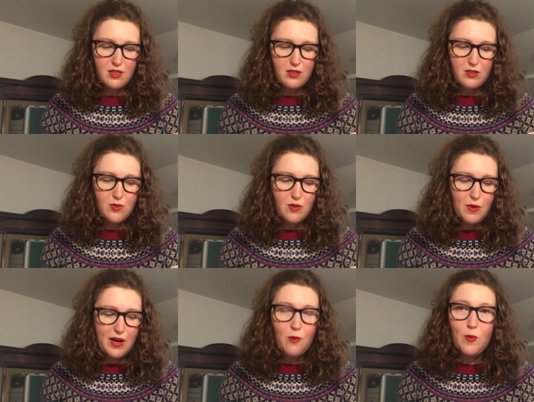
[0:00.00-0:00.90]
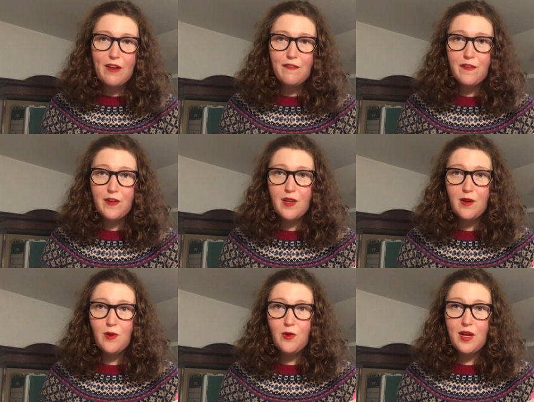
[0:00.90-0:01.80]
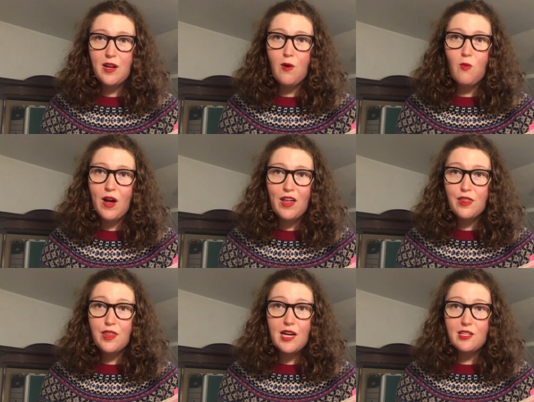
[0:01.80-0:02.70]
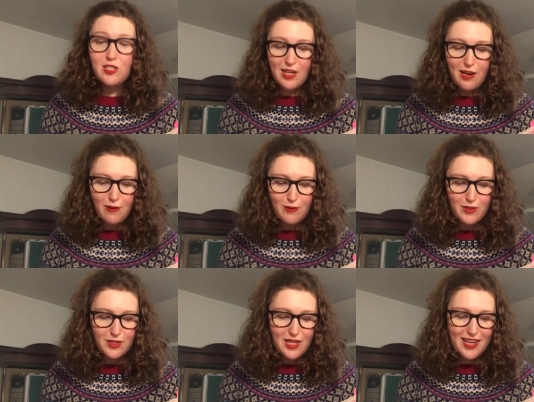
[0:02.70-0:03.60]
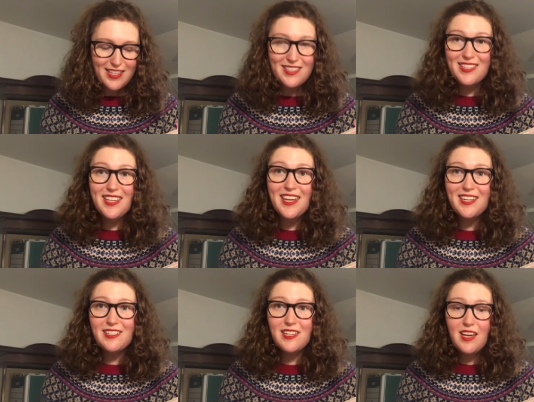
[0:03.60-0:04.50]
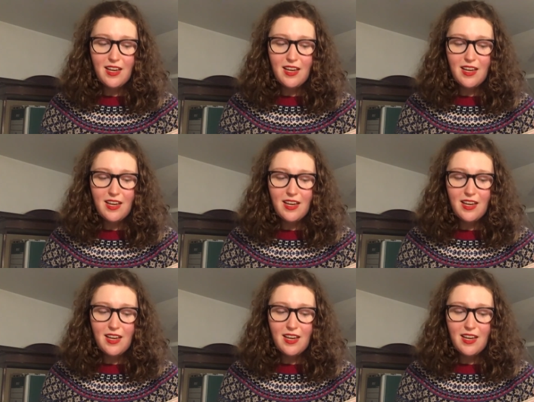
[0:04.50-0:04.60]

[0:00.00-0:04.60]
So that when I wait for you in our white thatched house, I can see it,